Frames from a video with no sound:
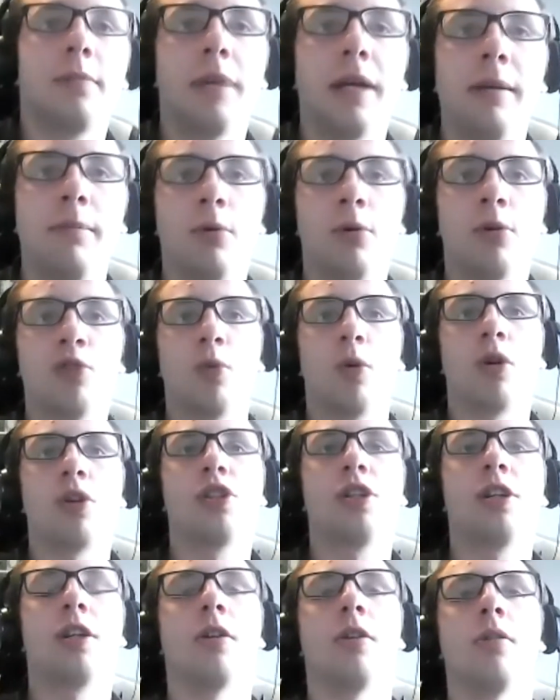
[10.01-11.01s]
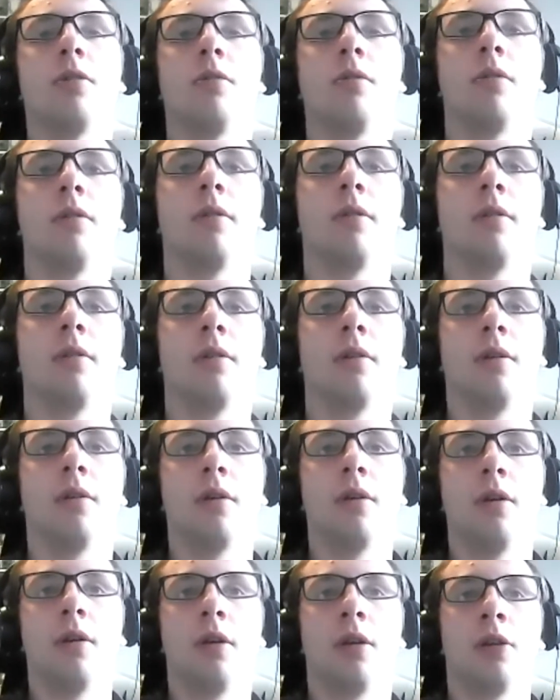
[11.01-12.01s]
people who's watching who
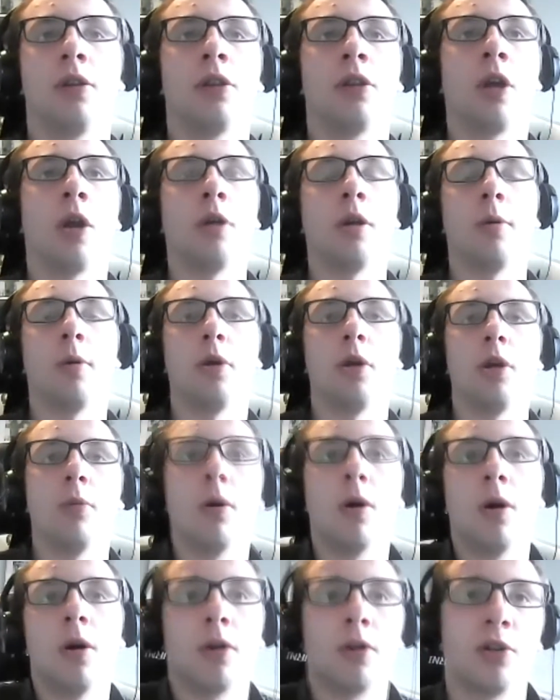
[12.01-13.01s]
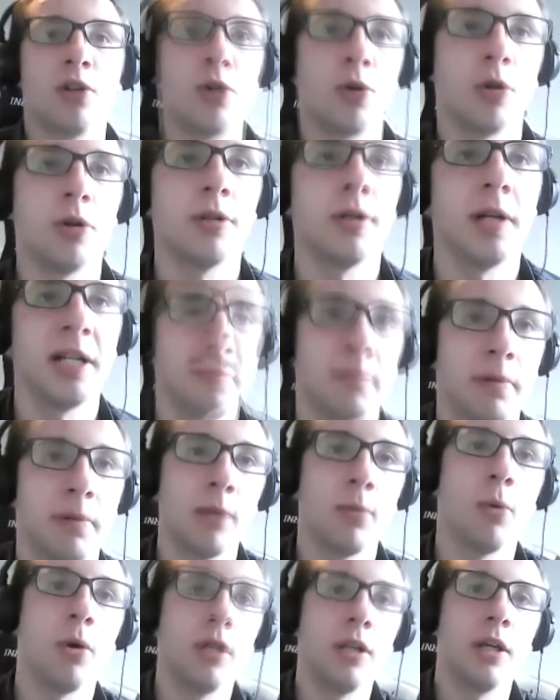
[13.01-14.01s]
don't know who you are? Do you want to
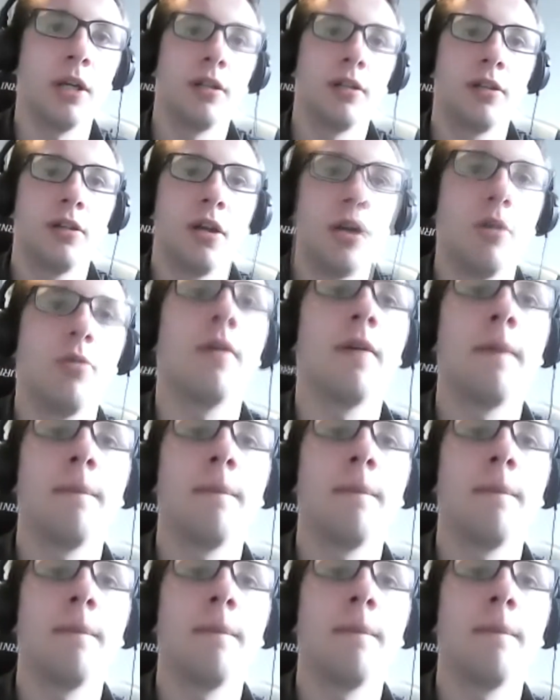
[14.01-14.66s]
explain what you do?